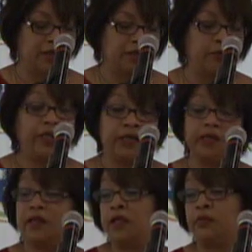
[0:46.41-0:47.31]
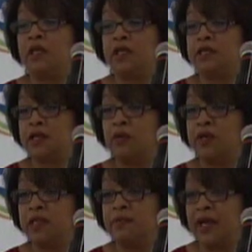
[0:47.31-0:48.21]
we, it would lead to our
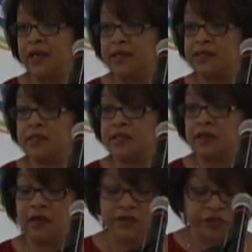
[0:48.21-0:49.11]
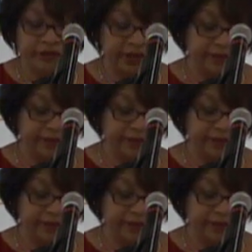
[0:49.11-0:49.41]
demise as a country.